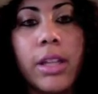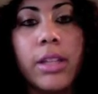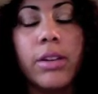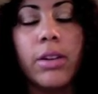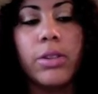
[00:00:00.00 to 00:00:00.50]

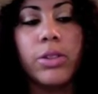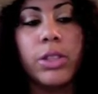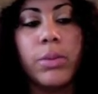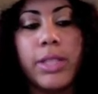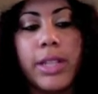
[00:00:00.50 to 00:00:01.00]

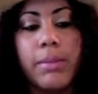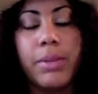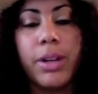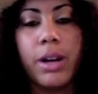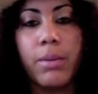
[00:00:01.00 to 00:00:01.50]
She wasn't able
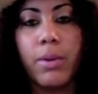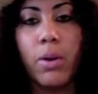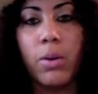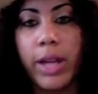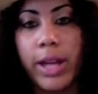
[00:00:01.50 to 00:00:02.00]
to cover a
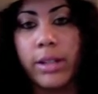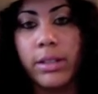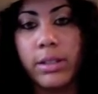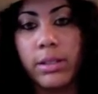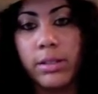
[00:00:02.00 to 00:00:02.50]
whole lot
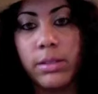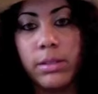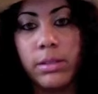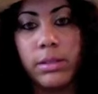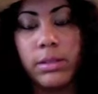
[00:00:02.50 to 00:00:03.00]

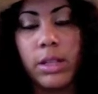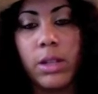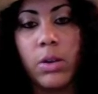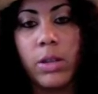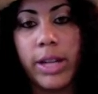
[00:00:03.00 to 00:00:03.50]

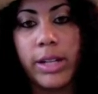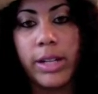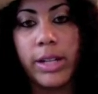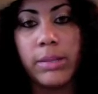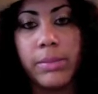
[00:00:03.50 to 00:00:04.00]

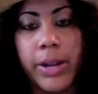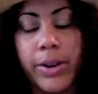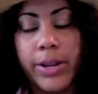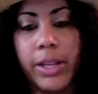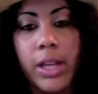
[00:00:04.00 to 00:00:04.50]
of
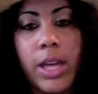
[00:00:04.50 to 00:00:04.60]
area.